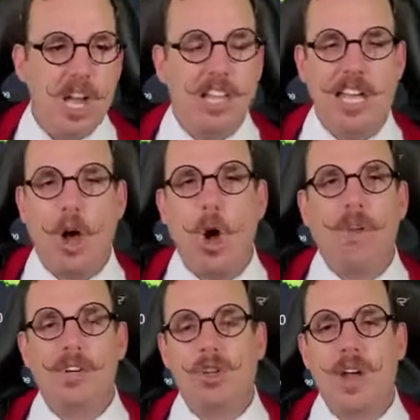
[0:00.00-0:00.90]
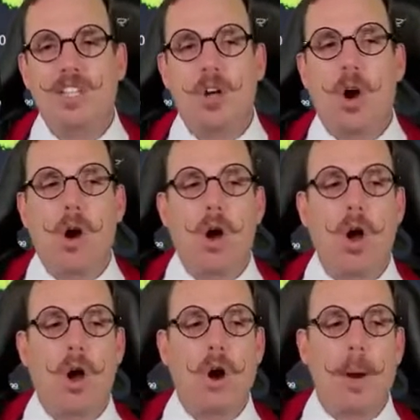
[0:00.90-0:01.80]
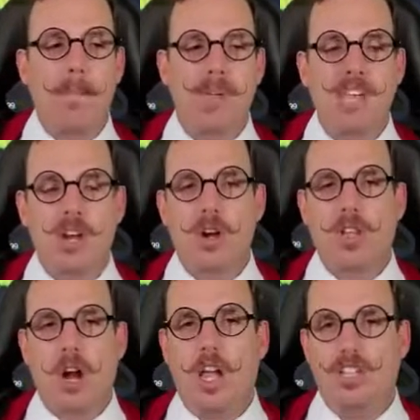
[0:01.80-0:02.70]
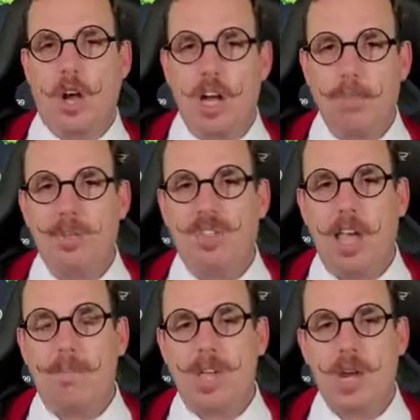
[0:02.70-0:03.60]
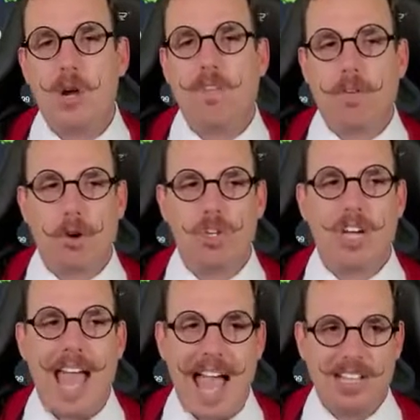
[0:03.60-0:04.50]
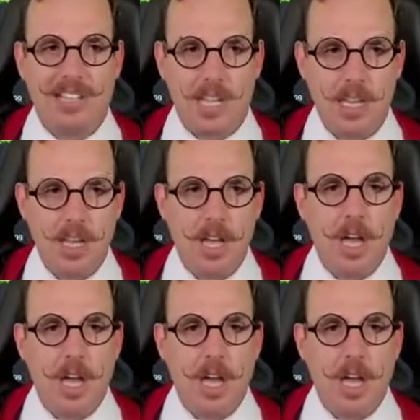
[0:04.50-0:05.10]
Like all their traits are pure. It's 100% pure virgin Axie.